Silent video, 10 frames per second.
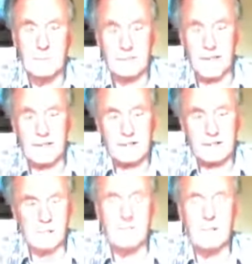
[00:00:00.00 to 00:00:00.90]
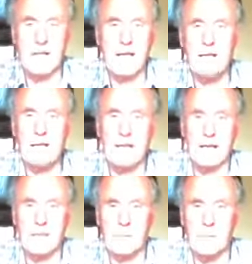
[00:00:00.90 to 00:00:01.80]
But that's so to say,
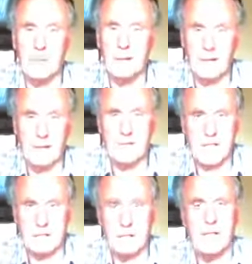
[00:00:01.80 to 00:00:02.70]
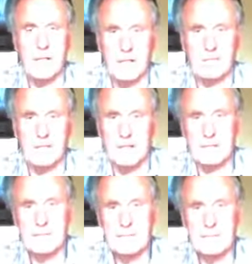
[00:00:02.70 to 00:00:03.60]
and my brother-in-law sat with me after
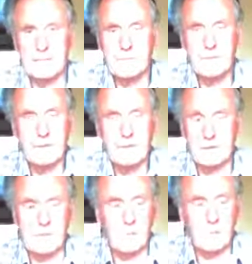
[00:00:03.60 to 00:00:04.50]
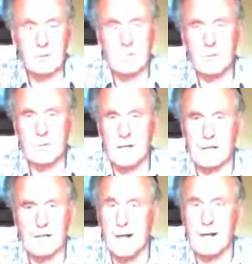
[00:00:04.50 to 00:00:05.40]
that. So my motorsport
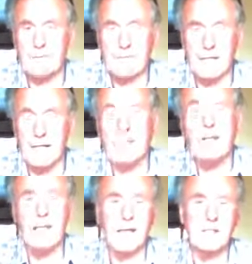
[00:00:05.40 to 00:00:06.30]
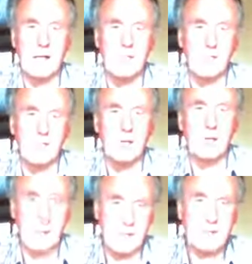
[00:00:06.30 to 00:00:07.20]
started there, in a wee 1071
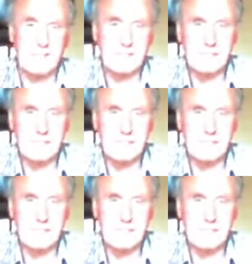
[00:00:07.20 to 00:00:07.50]
Cooper S.